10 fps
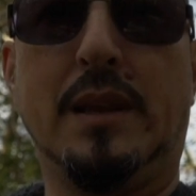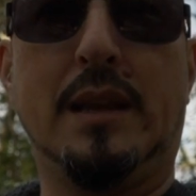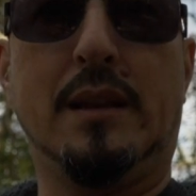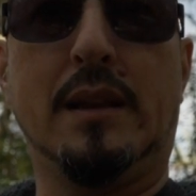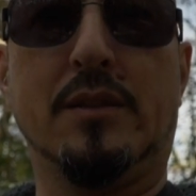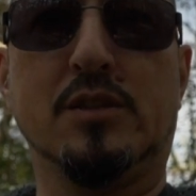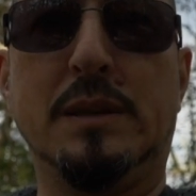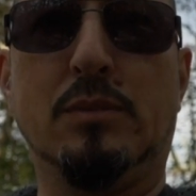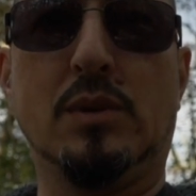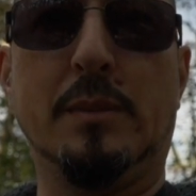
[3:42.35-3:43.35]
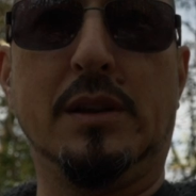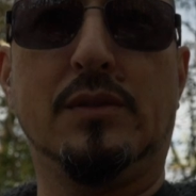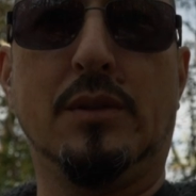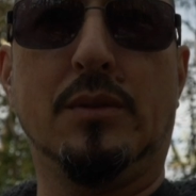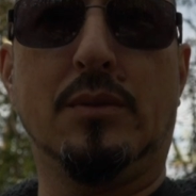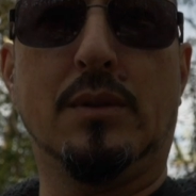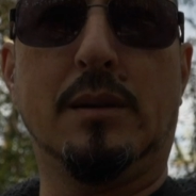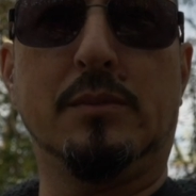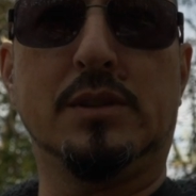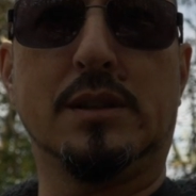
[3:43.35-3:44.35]
and, and now there's people coming, so
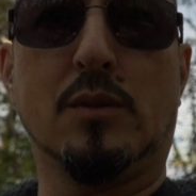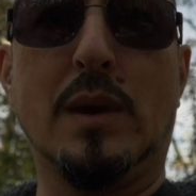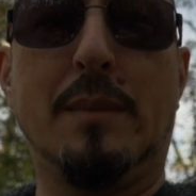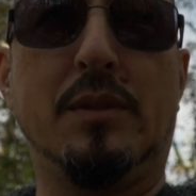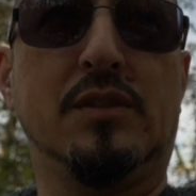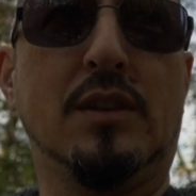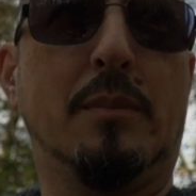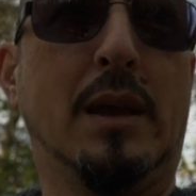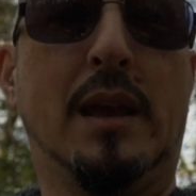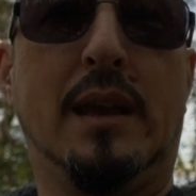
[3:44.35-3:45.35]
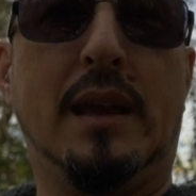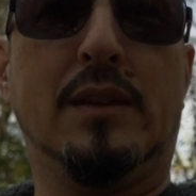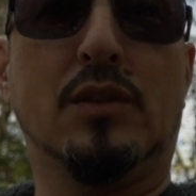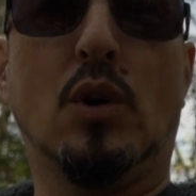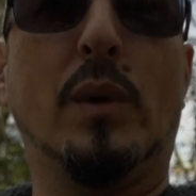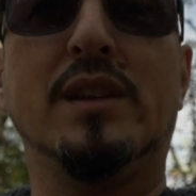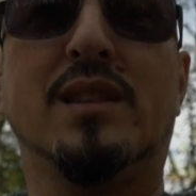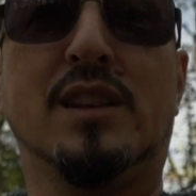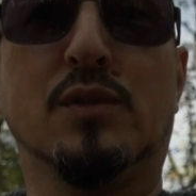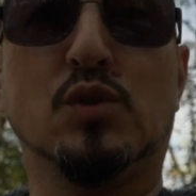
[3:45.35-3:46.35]
I'm just gonna wrap this up. As always,
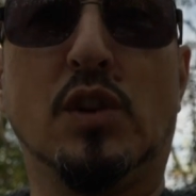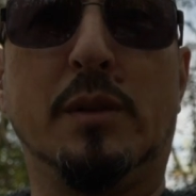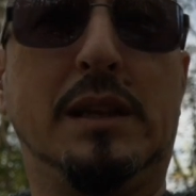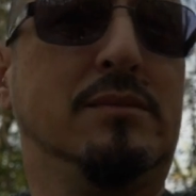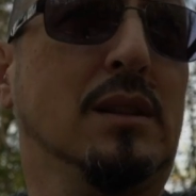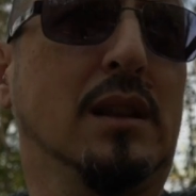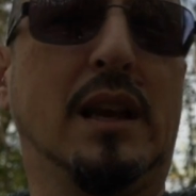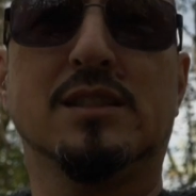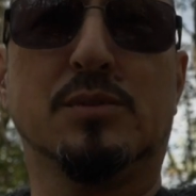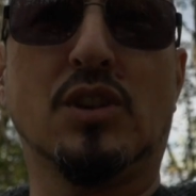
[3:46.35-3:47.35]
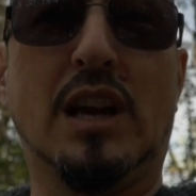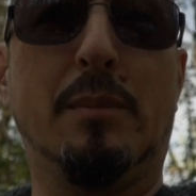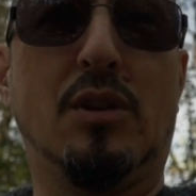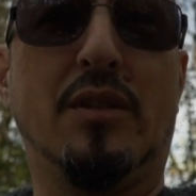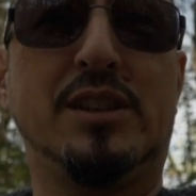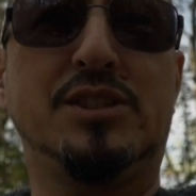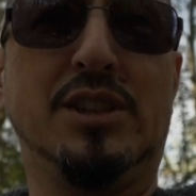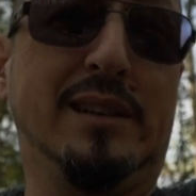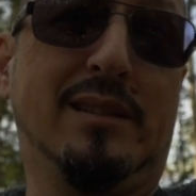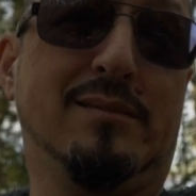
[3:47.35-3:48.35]
thanks for joining me. Like, subscribe, and all that
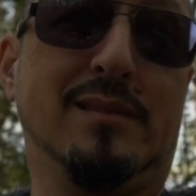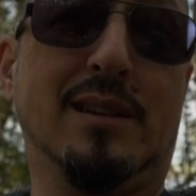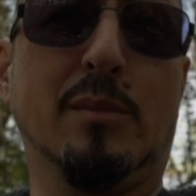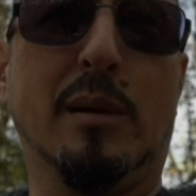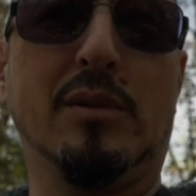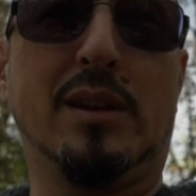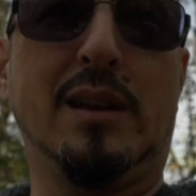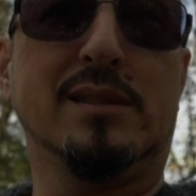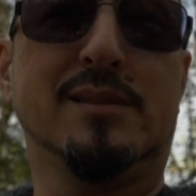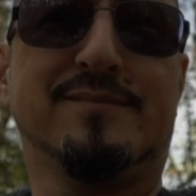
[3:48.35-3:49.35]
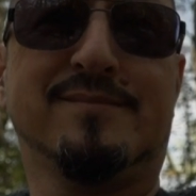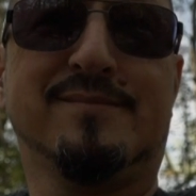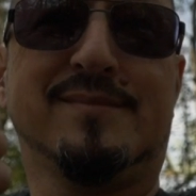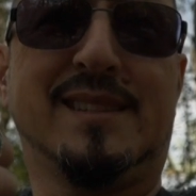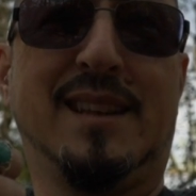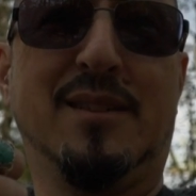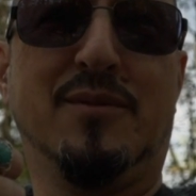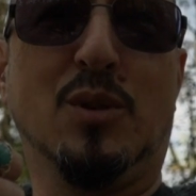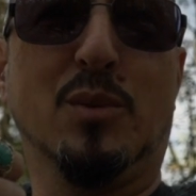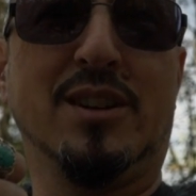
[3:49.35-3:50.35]
shit. And remember, kids,
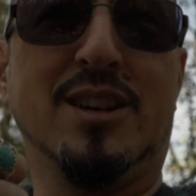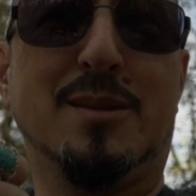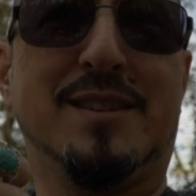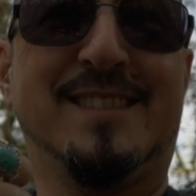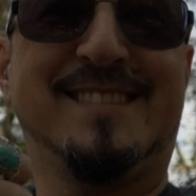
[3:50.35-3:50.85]
forward and up.